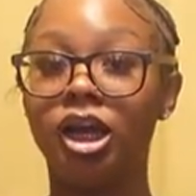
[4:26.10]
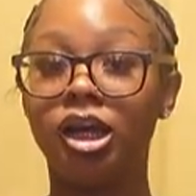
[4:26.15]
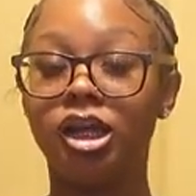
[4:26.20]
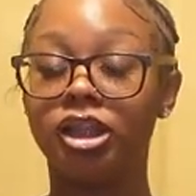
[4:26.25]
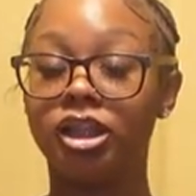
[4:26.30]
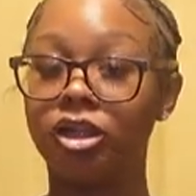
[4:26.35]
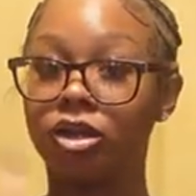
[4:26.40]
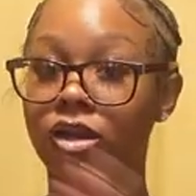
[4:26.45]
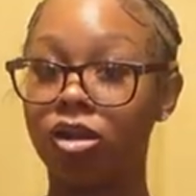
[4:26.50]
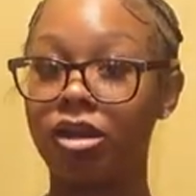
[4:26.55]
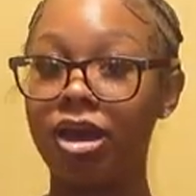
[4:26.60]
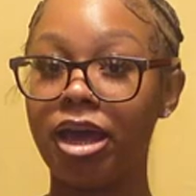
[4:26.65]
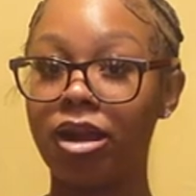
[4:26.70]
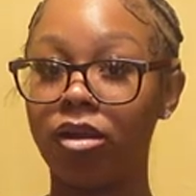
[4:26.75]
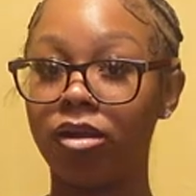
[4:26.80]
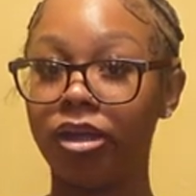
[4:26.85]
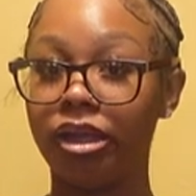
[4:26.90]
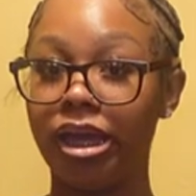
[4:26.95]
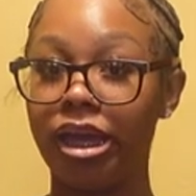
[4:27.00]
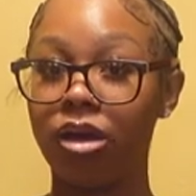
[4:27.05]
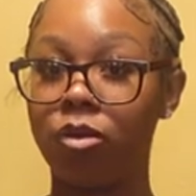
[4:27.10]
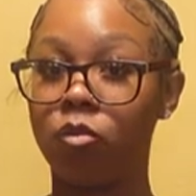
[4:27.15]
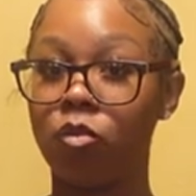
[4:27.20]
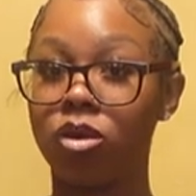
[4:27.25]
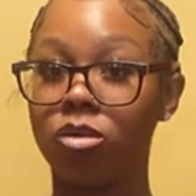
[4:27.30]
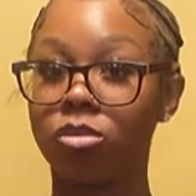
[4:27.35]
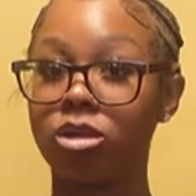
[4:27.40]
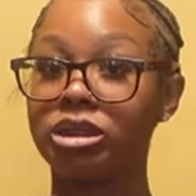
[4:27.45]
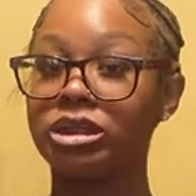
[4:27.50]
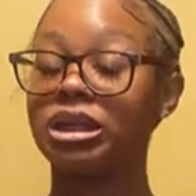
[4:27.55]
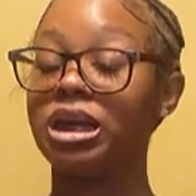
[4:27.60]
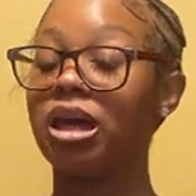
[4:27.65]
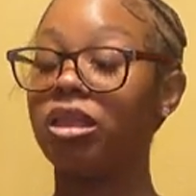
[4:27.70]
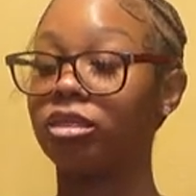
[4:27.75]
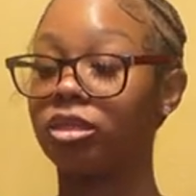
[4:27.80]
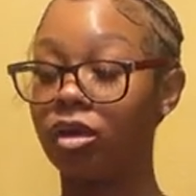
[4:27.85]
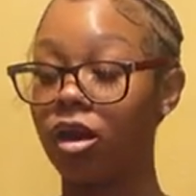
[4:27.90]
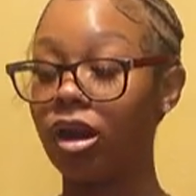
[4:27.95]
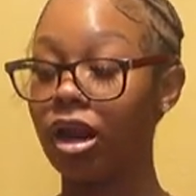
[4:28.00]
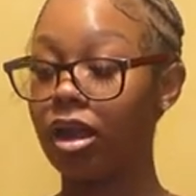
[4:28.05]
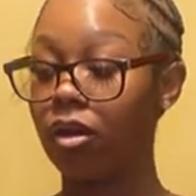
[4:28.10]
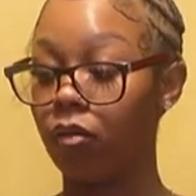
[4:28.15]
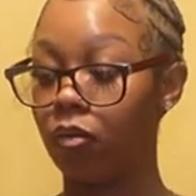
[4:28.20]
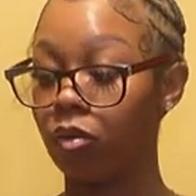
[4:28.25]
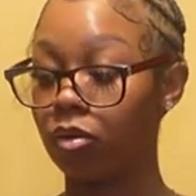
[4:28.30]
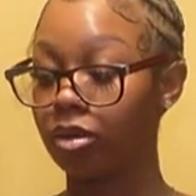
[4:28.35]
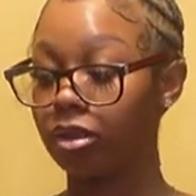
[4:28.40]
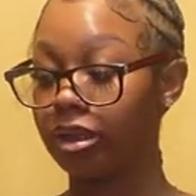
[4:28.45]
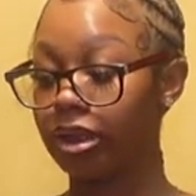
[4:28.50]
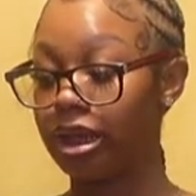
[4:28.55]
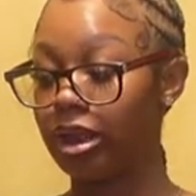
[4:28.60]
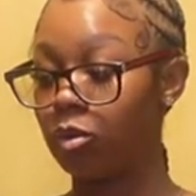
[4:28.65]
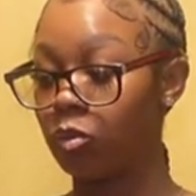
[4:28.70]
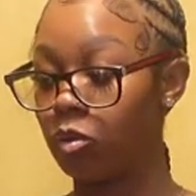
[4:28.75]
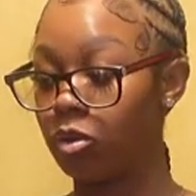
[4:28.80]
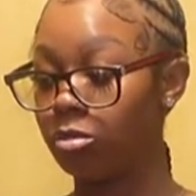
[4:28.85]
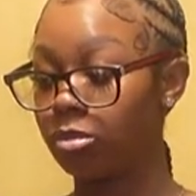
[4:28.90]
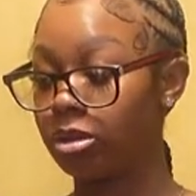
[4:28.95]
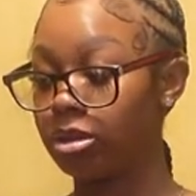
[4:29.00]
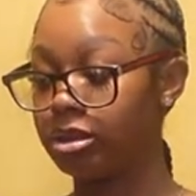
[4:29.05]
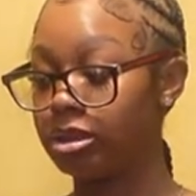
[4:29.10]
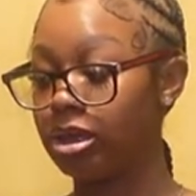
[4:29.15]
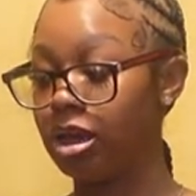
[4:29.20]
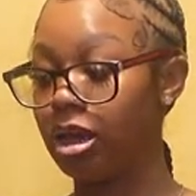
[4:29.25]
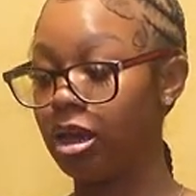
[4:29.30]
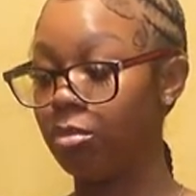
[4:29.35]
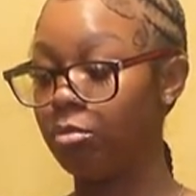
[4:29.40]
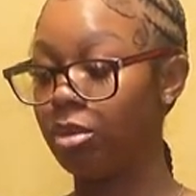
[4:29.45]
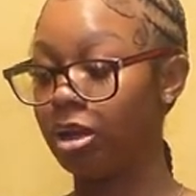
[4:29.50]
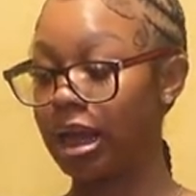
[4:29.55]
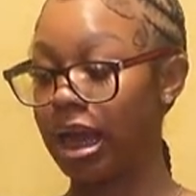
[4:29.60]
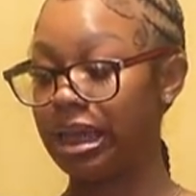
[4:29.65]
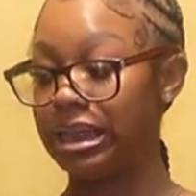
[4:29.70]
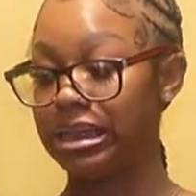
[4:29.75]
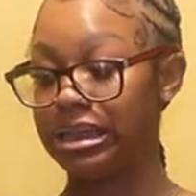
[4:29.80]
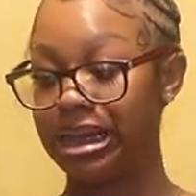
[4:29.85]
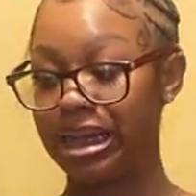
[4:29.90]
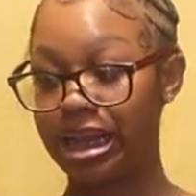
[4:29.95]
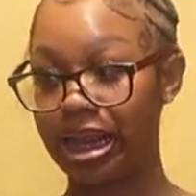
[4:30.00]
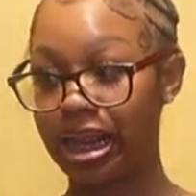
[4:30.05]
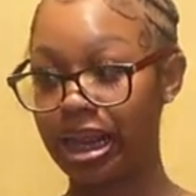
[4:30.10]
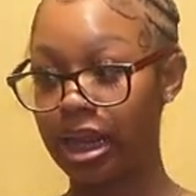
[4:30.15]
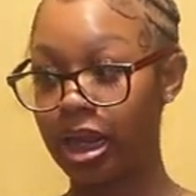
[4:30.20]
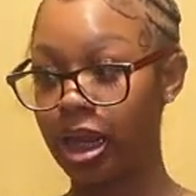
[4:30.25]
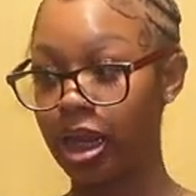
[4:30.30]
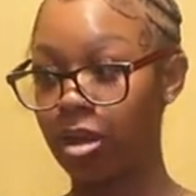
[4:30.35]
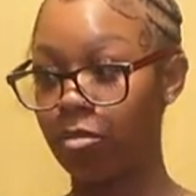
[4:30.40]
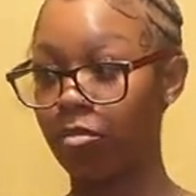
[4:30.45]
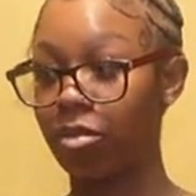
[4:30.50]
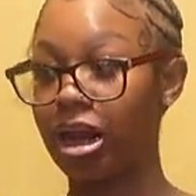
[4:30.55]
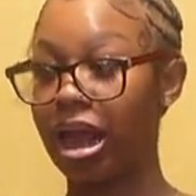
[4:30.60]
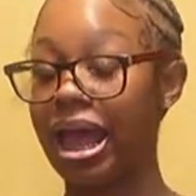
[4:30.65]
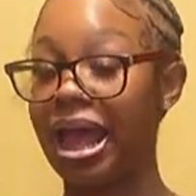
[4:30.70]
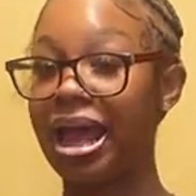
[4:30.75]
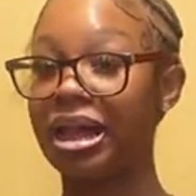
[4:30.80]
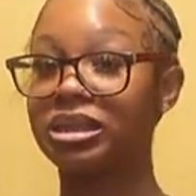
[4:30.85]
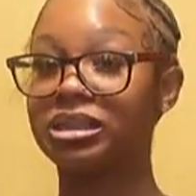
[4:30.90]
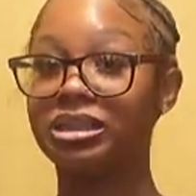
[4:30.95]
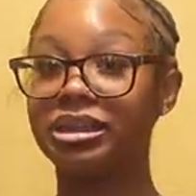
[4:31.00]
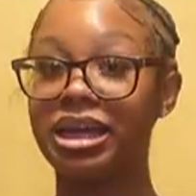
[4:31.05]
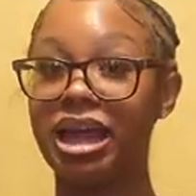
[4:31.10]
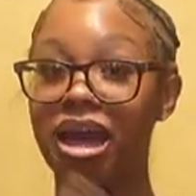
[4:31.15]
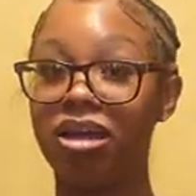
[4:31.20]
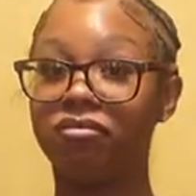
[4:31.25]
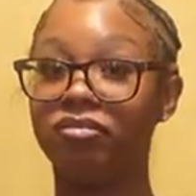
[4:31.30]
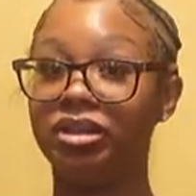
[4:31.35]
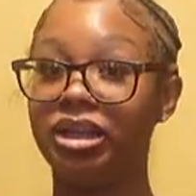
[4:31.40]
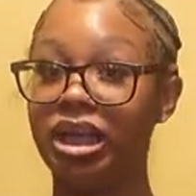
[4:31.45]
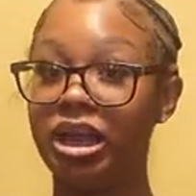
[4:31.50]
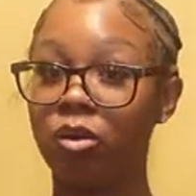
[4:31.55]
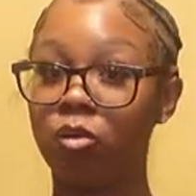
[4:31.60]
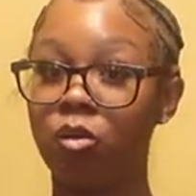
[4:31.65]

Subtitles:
the girl had on leg warmers, and I thought I ordered leg warmers, but I didn't. But I actually have leg